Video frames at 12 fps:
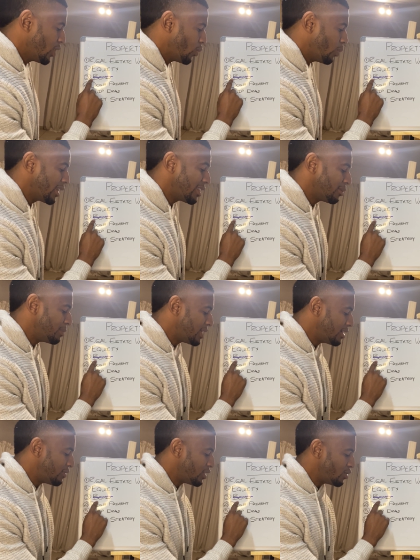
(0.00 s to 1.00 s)
What they'll be
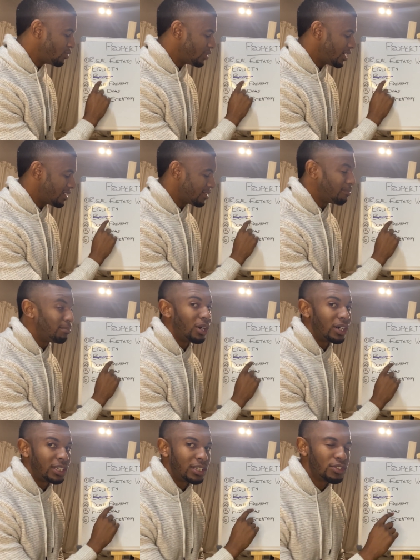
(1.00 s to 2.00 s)
giving you as a
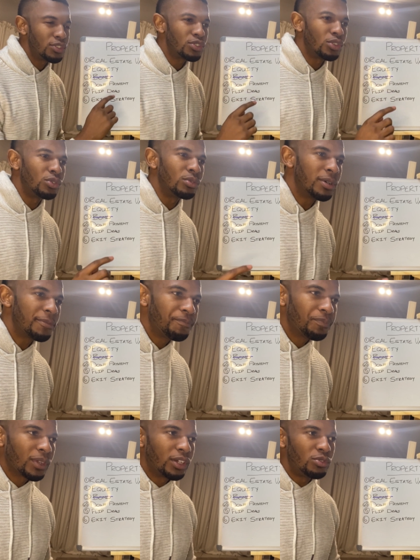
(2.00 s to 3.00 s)
bond. So
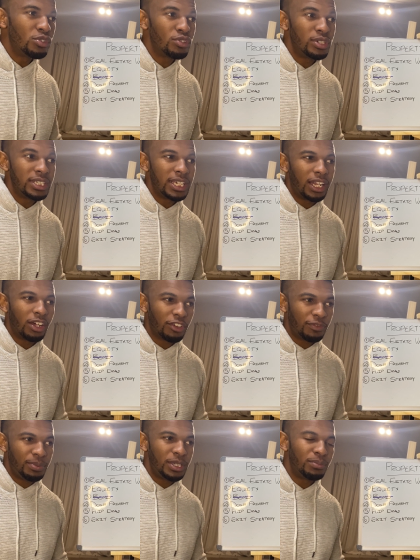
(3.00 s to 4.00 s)
usually a lot
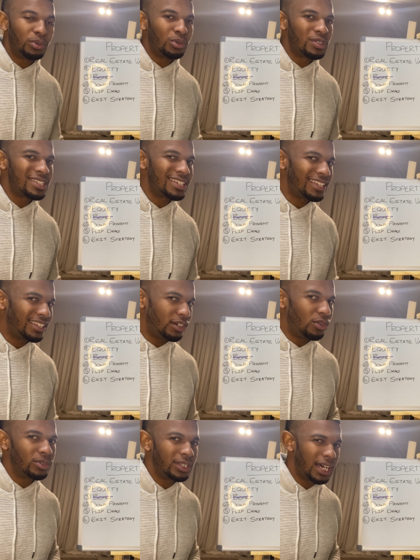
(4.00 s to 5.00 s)
of people will say they
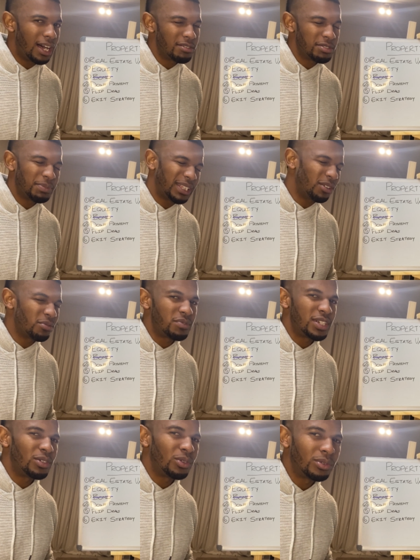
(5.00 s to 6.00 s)
own the house, but they don't
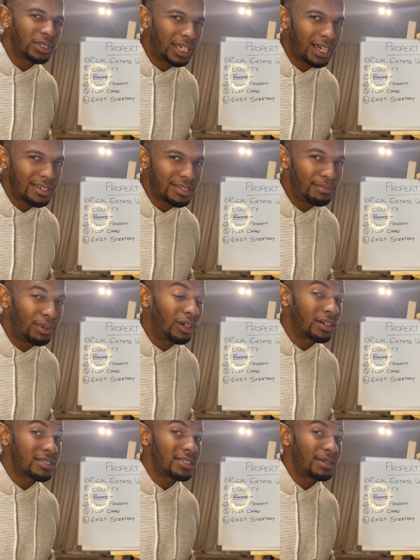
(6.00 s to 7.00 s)
really own the house. It
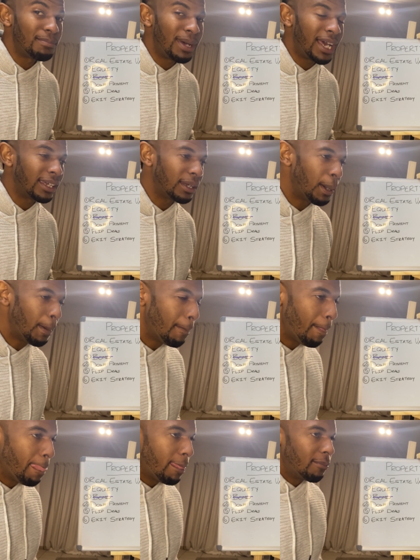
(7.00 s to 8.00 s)
belongs to the bank.
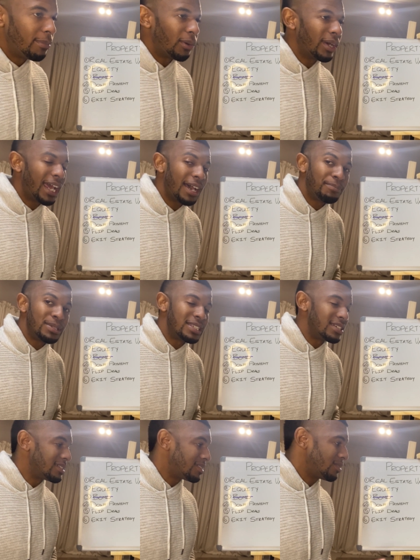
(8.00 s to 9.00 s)
But what happens
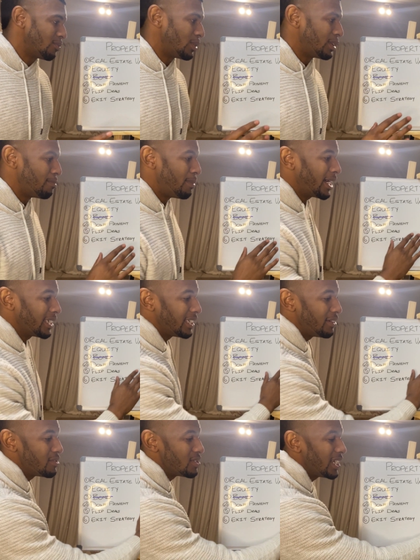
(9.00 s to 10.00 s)
is when the bank
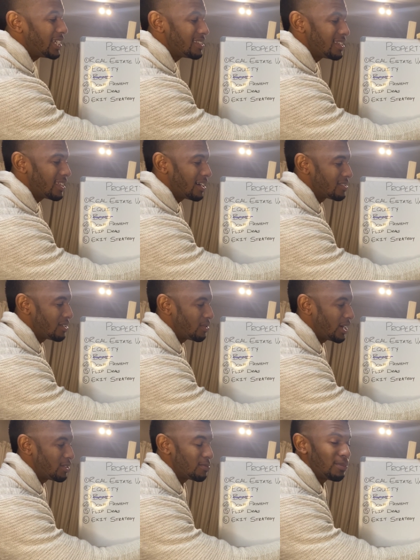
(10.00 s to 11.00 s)
gives you 80,000
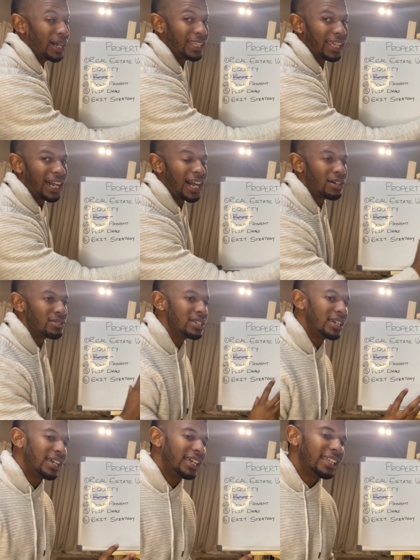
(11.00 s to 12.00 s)
rand to buy that house,
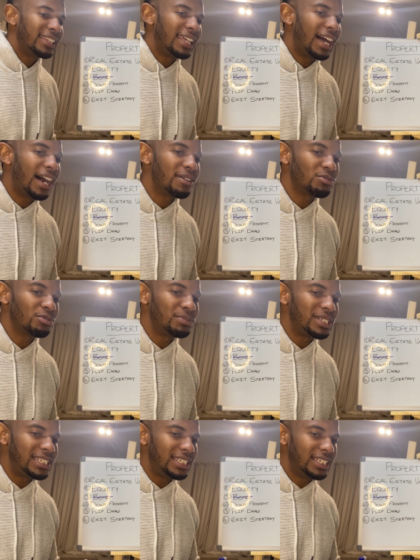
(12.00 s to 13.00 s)
the house will
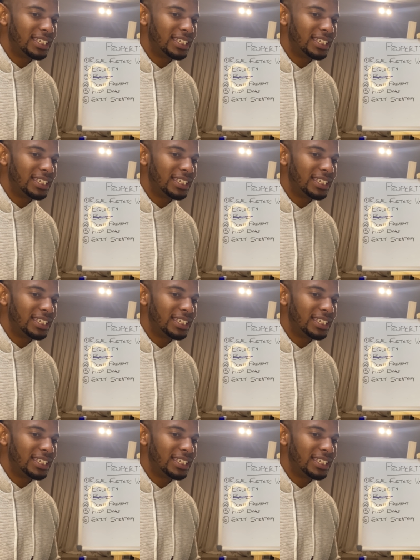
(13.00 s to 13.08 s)
be